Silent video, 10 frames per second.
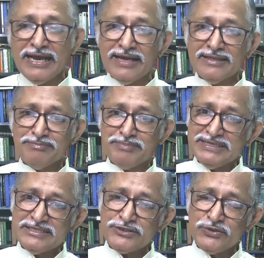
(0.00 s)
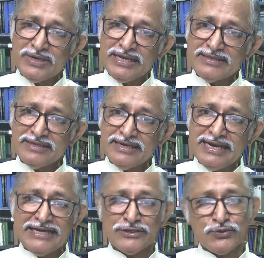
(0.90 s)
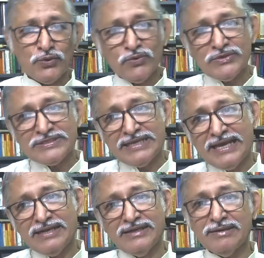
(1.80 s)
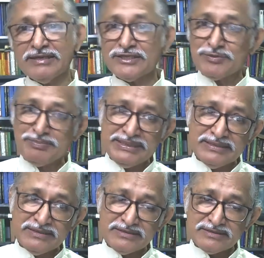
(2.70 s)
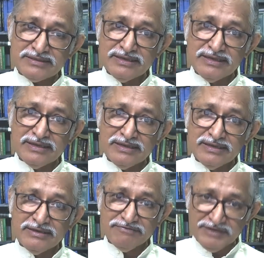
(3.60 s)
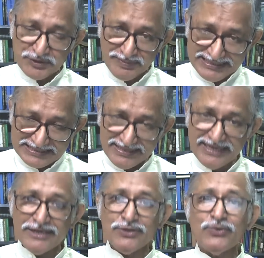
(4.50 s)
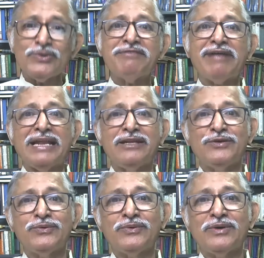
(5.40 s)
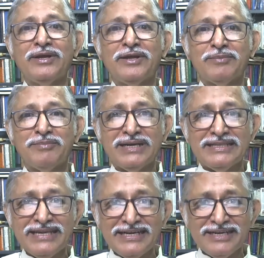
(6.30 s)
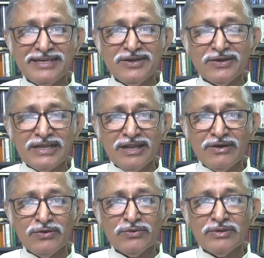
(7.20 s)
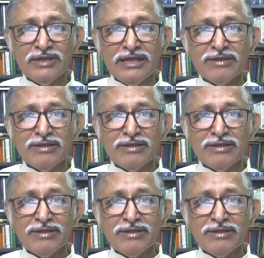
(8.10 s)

and Prince Jonathan had swords and spears, which means they knew the value, but they did not allow